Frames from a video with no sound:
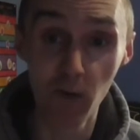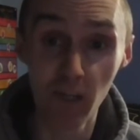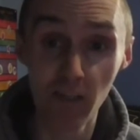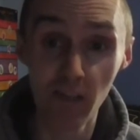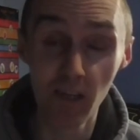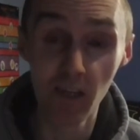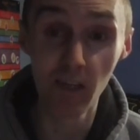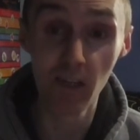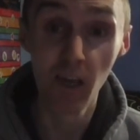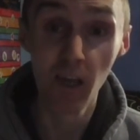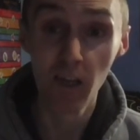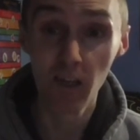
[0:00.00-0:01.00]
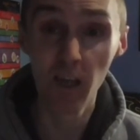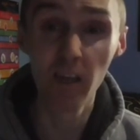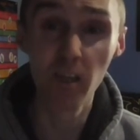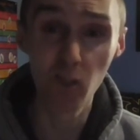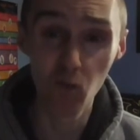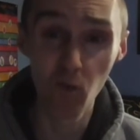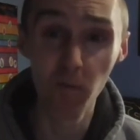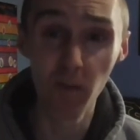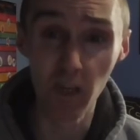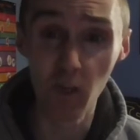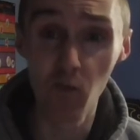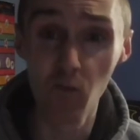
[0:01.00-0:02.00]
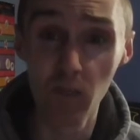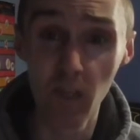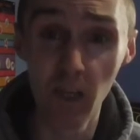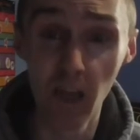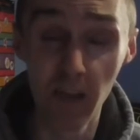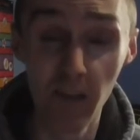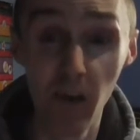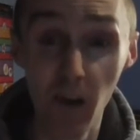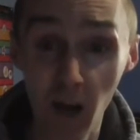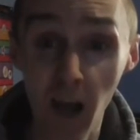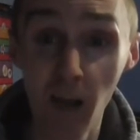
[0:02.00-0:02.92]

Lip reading: on in there and let you know about the cruelty that